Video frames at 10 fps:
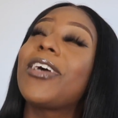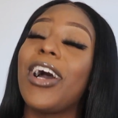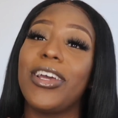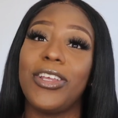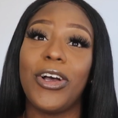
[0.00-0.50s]
of
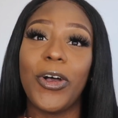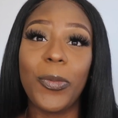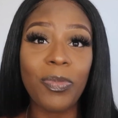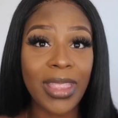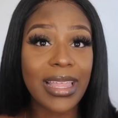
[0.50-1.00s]
God,
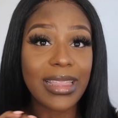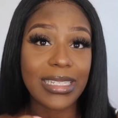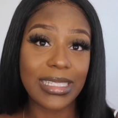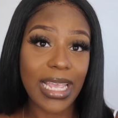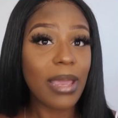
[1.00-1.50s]
y'all,
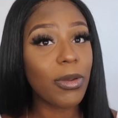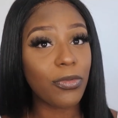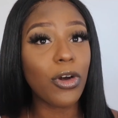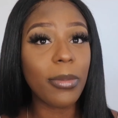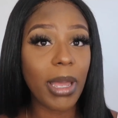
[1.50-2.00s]
the day
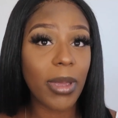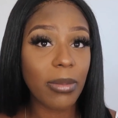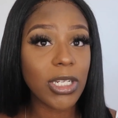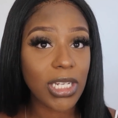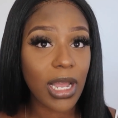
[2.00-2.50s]
before my
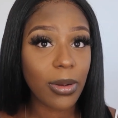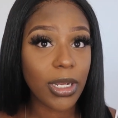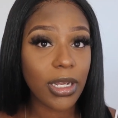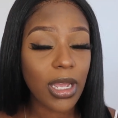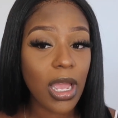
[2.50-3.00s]
baby
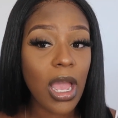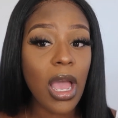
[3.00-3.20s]
shower,